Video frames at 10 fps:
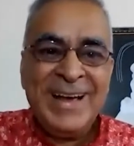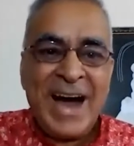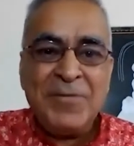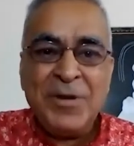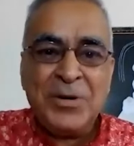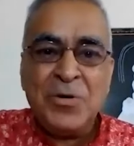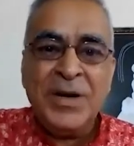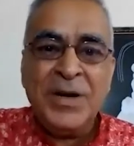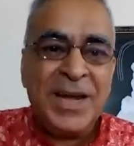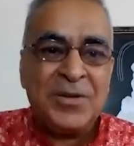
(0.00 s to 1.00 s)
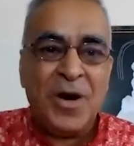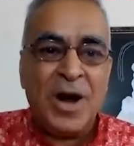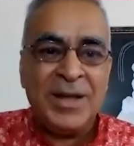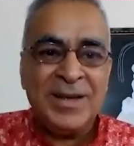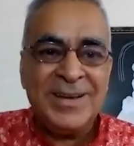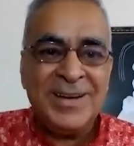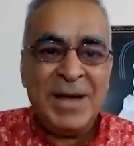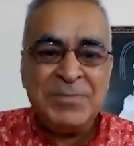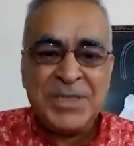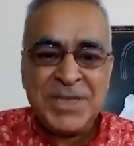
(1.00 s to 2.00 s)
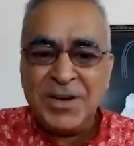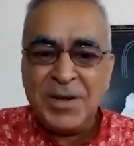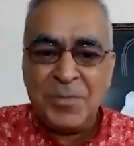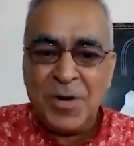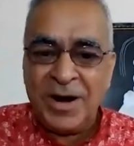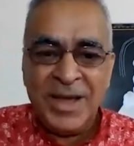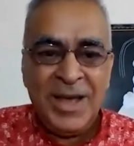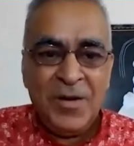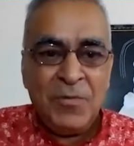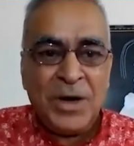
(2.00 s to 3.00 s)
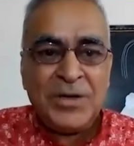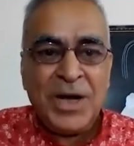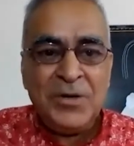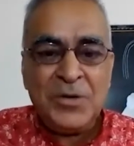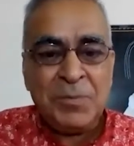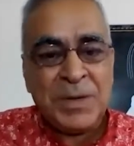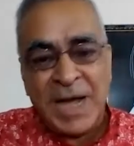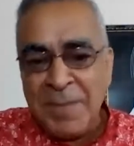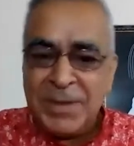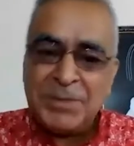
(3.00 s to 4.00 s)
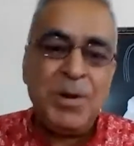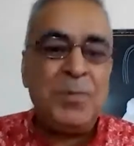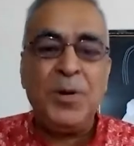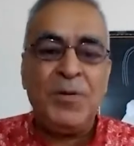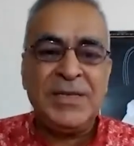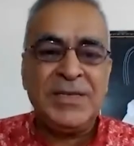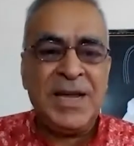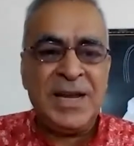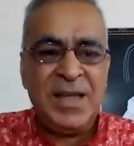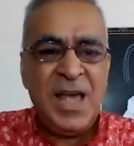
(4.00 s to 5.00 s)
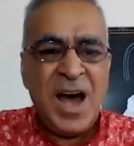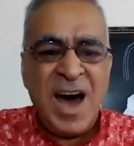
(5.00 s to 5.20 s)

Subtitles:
I won't go near God. I'm scared of God. What can you do? But I must fulfill what is there.